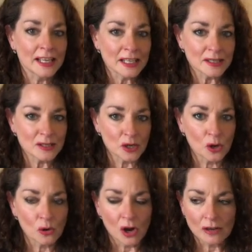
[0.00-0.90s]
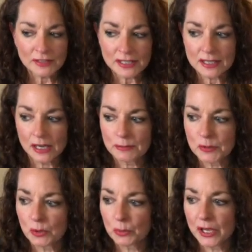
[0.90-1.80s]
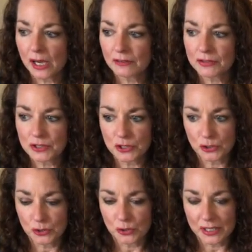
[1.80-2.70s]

So oftentimes what we have to do